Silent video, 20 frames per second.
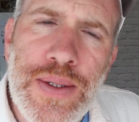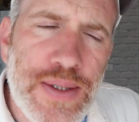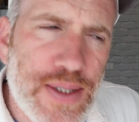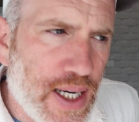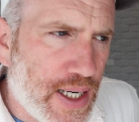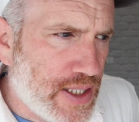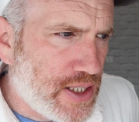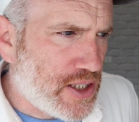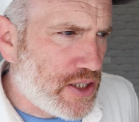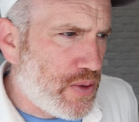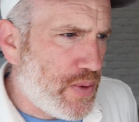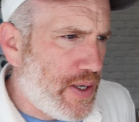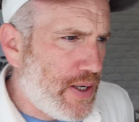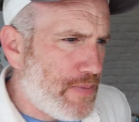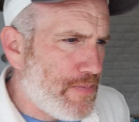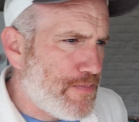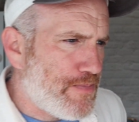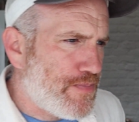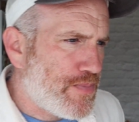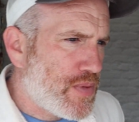taste to
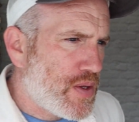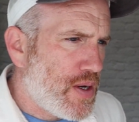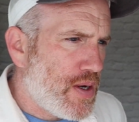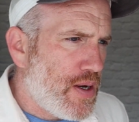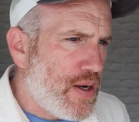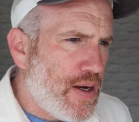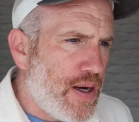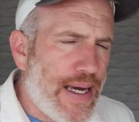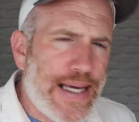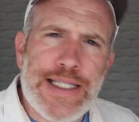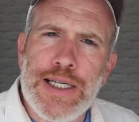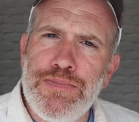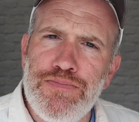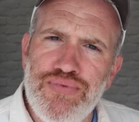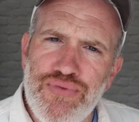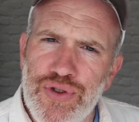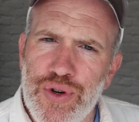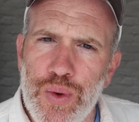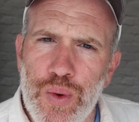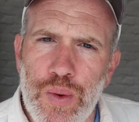it. It's a
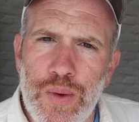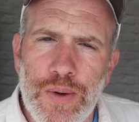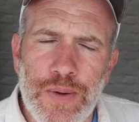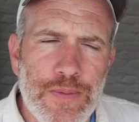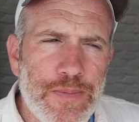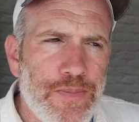brew.